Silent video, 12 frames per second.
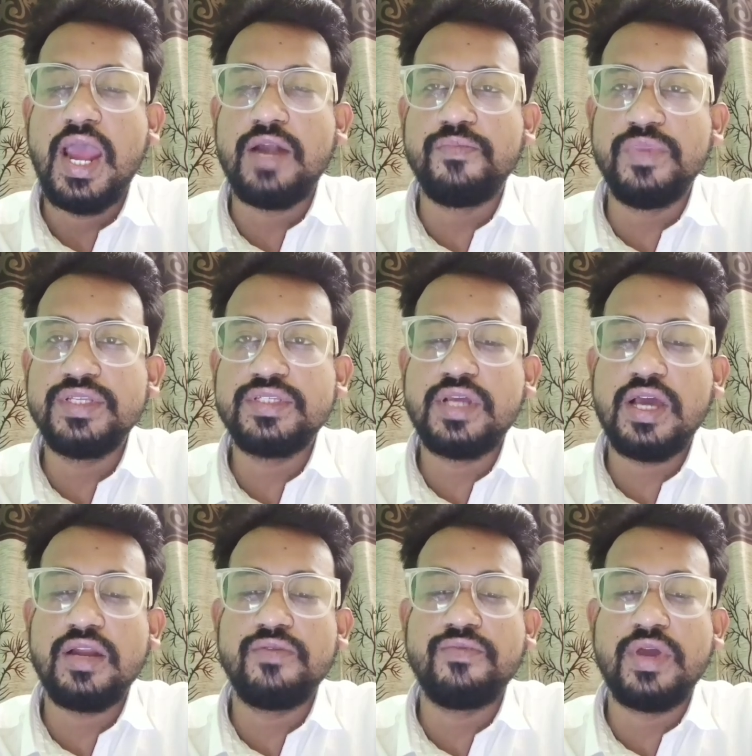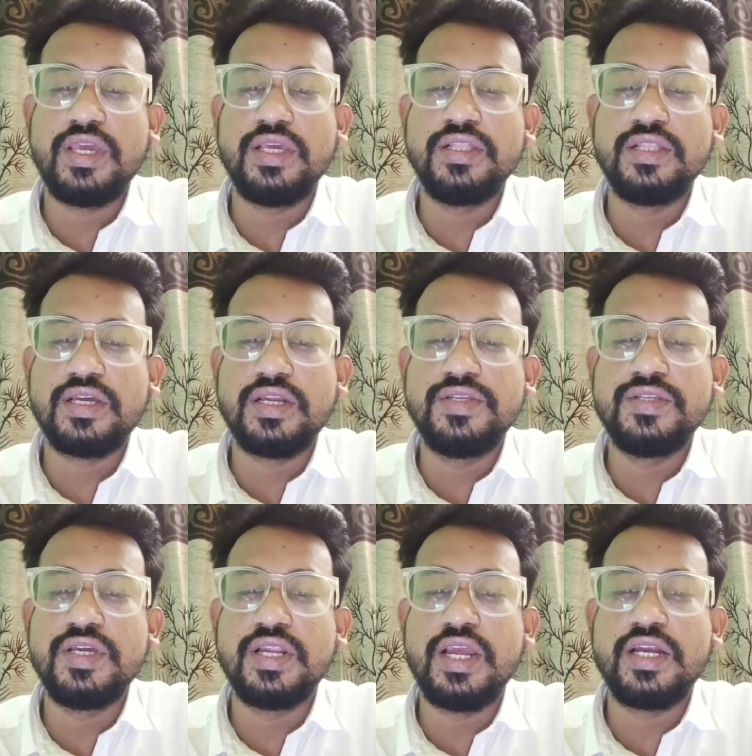Administered by
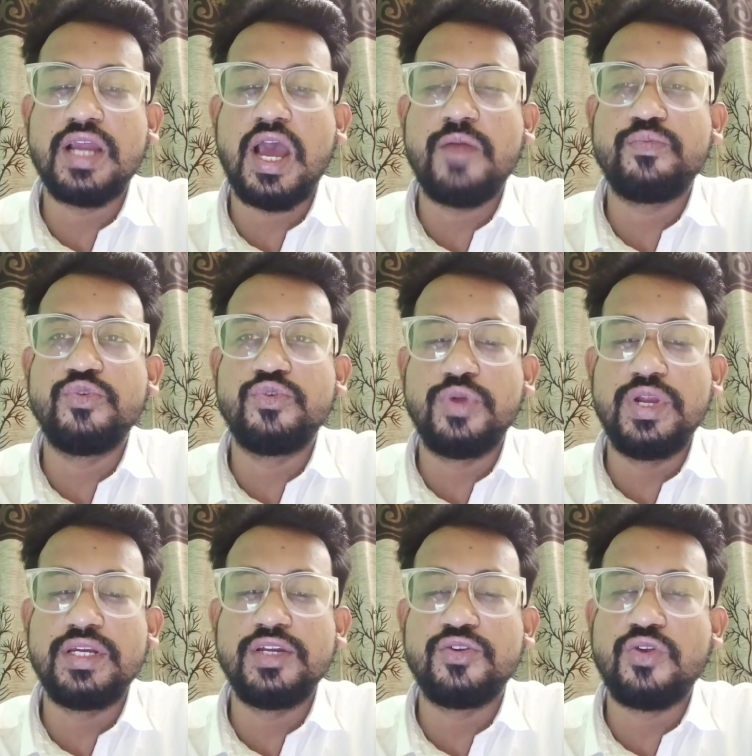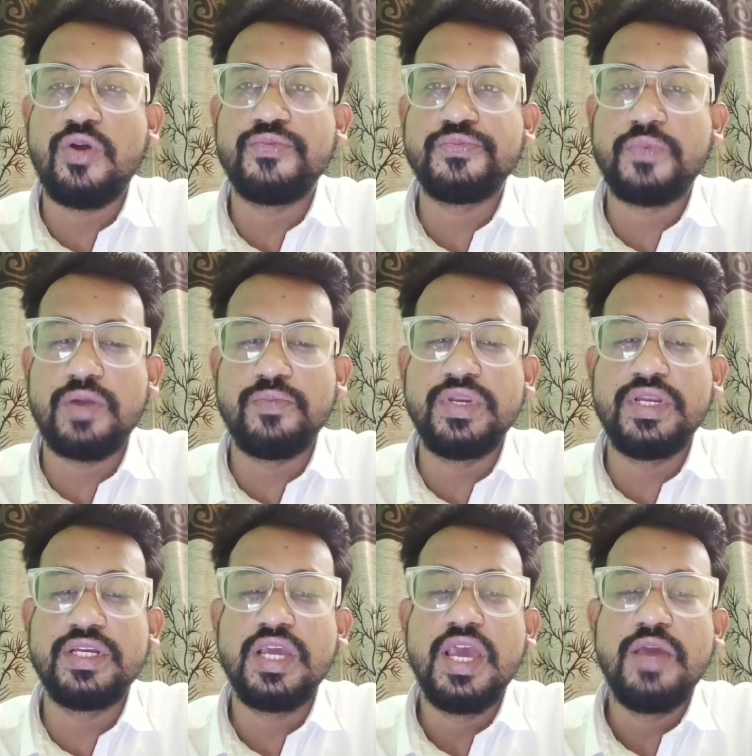increasing rate up to 20 drops per
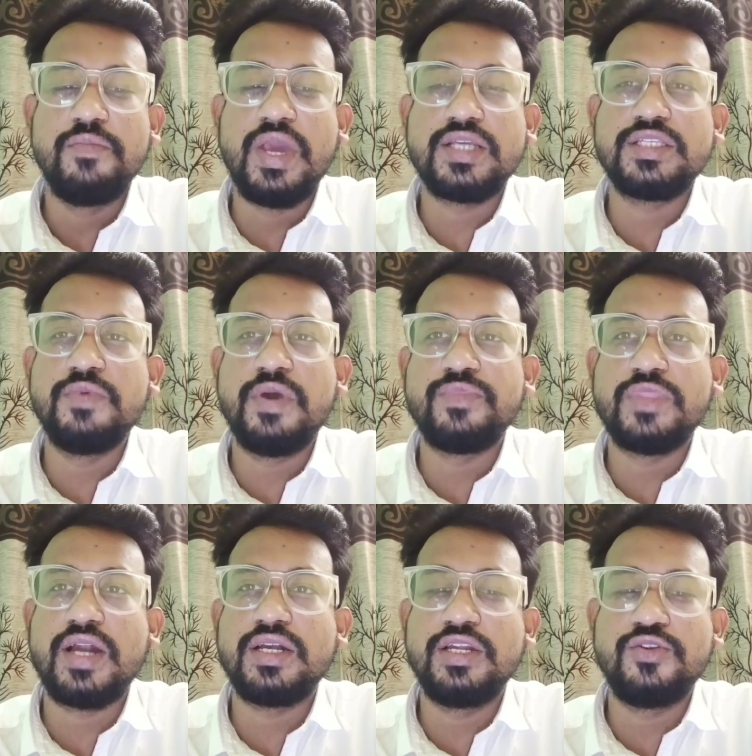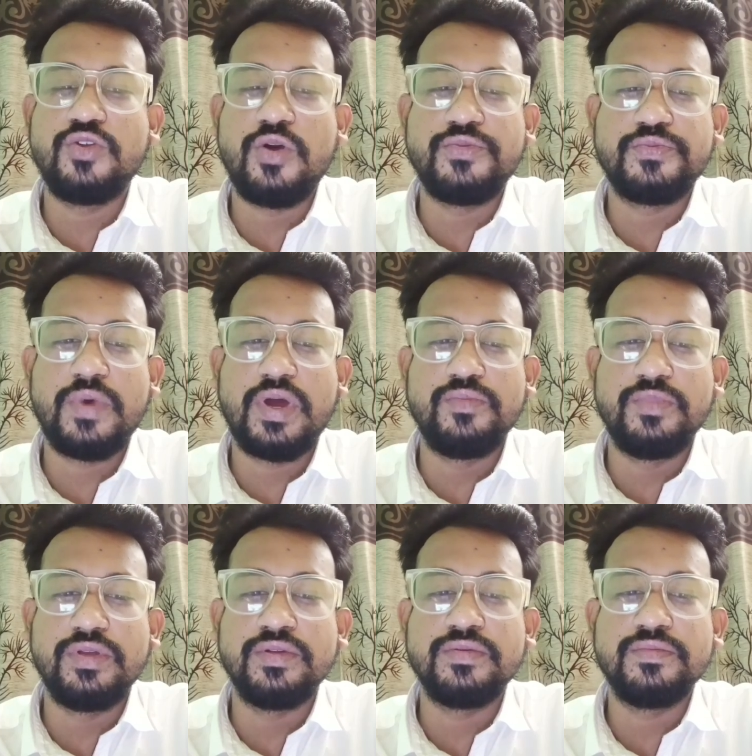minute, maximum 30 drops per
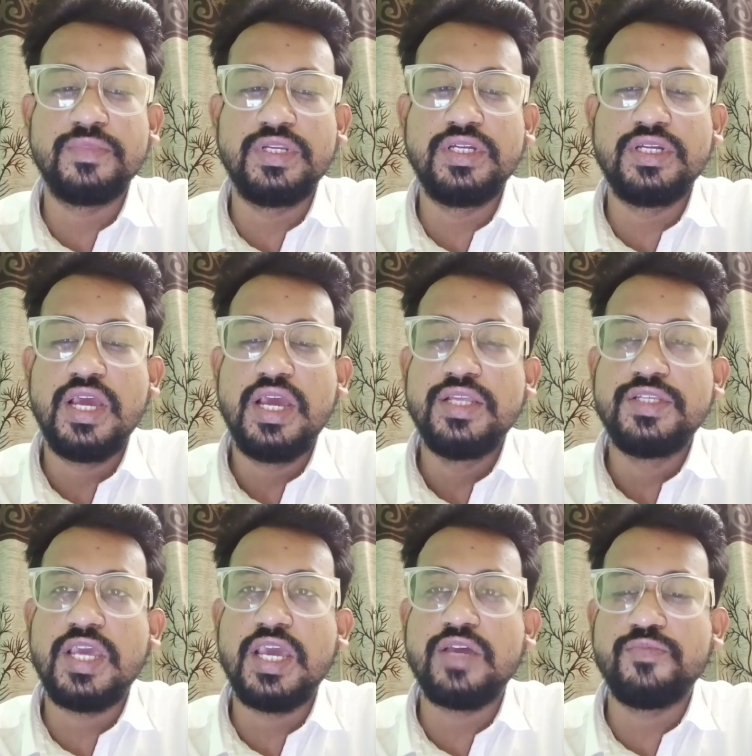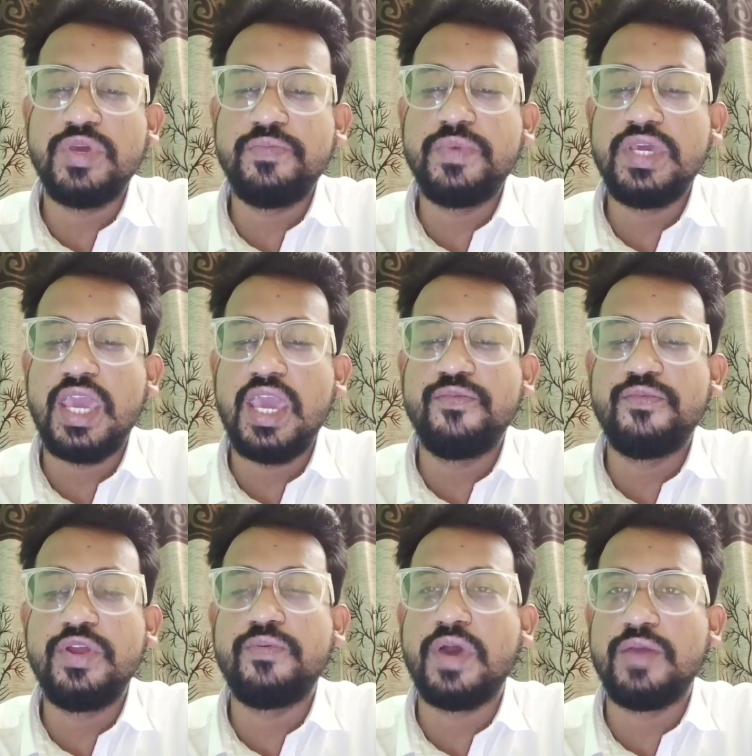minute. Check BP
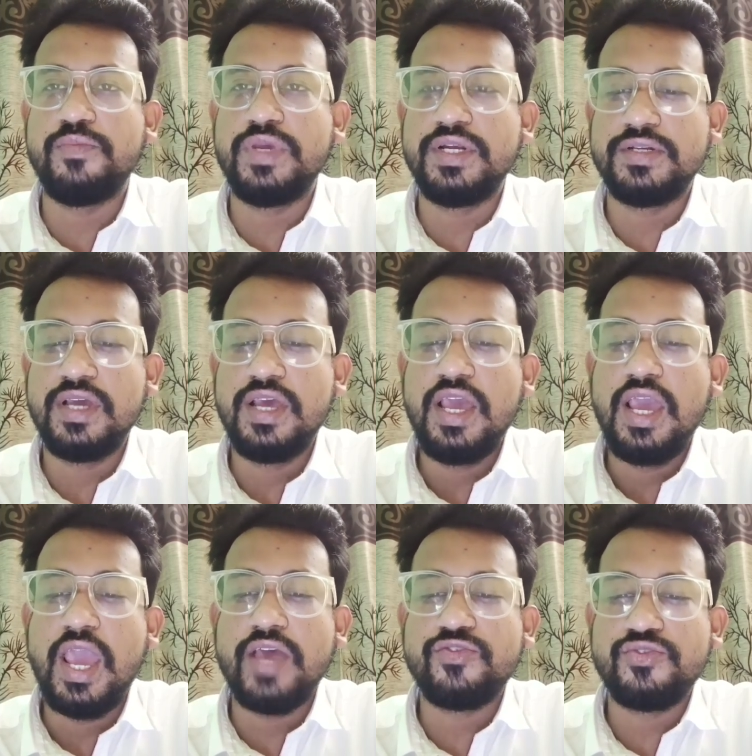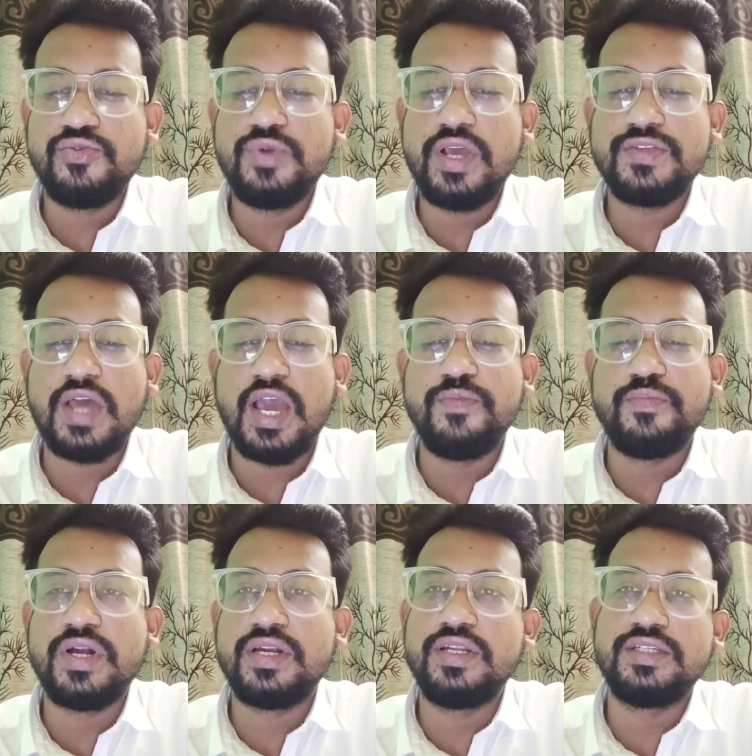every 5 minutes. As soon as
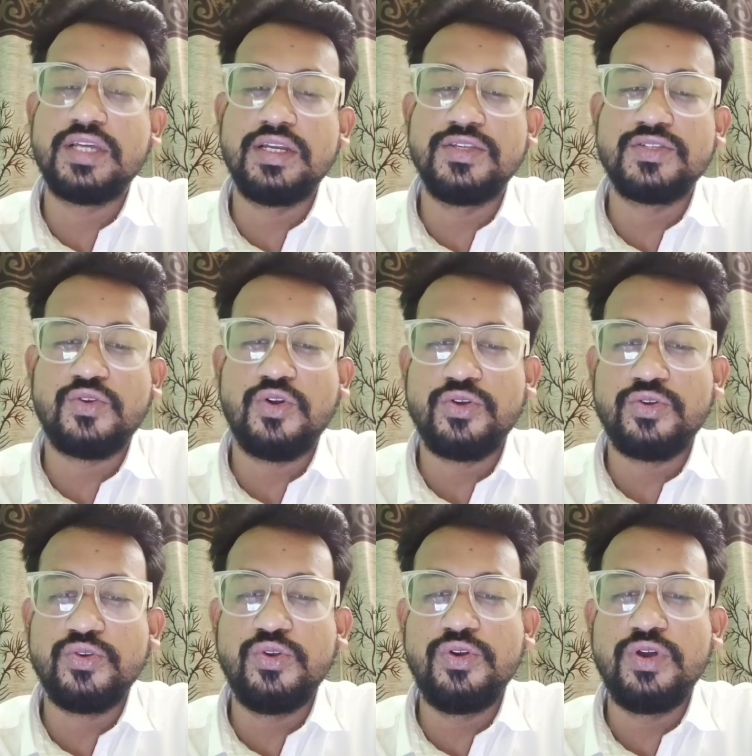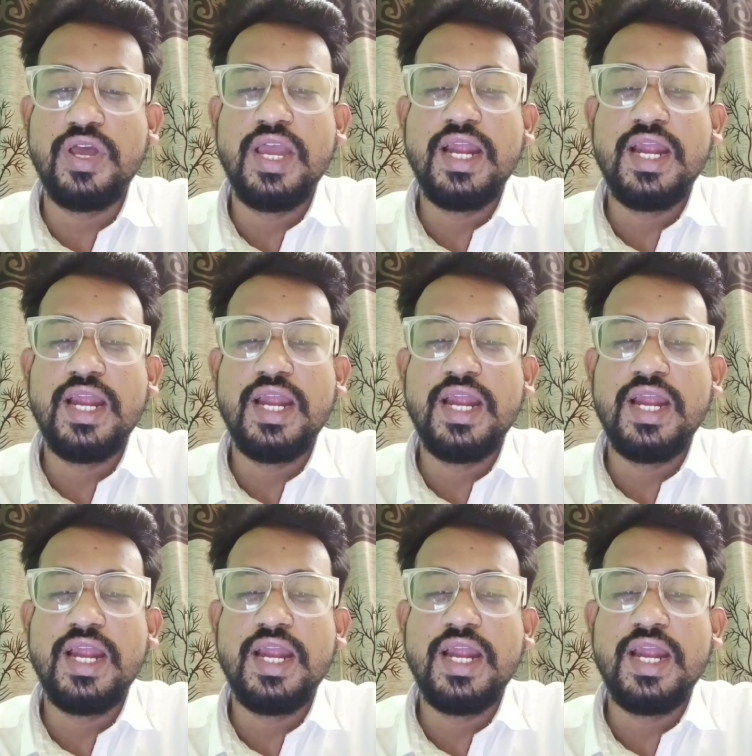hypertension is controlled,